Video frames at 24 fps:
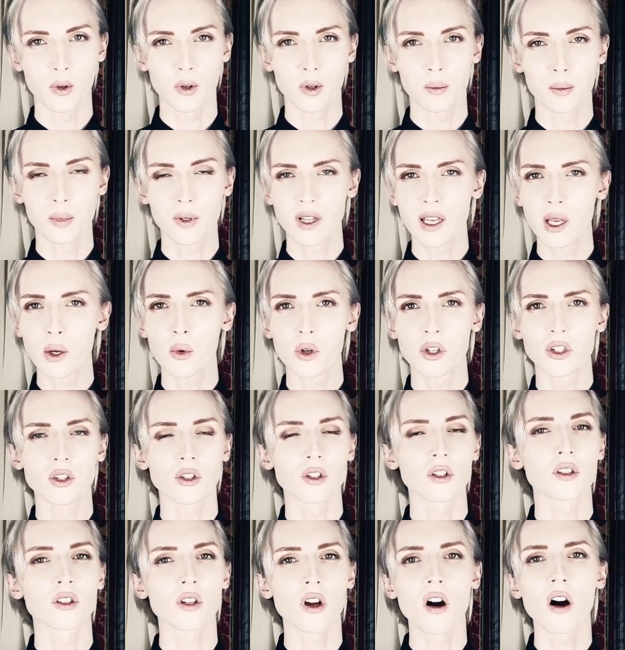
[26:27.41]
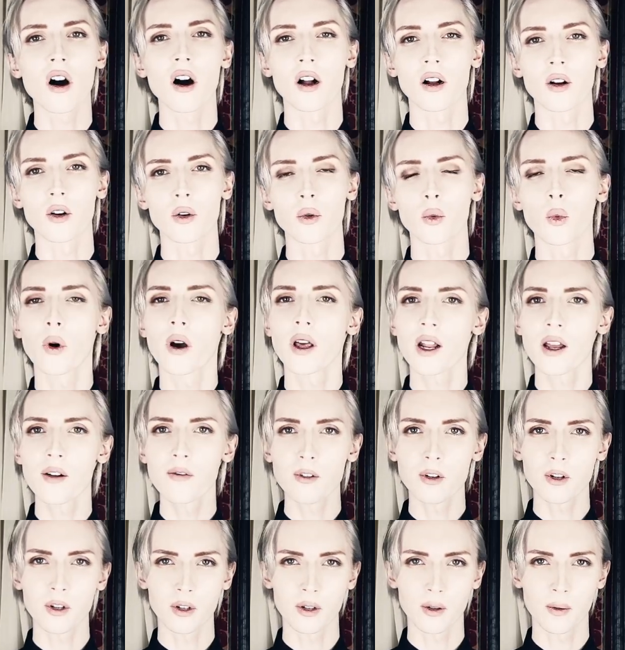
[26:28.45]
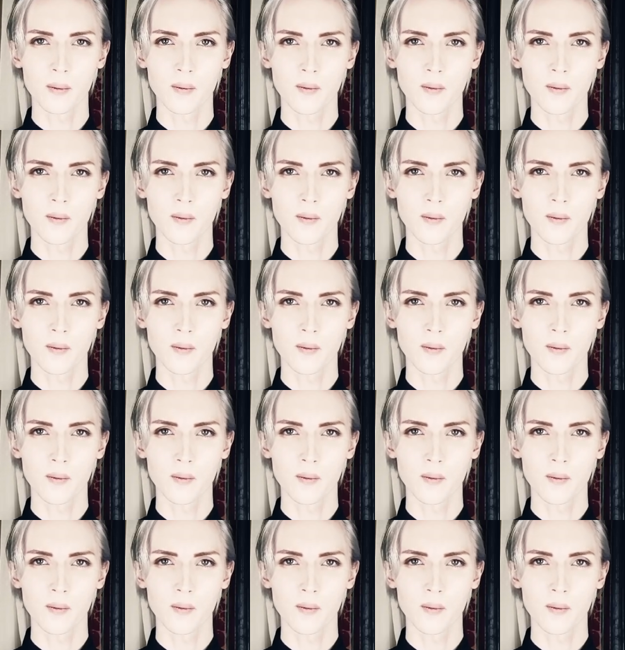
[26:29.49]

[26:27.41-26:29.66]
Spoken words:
or play with your dog or whatever.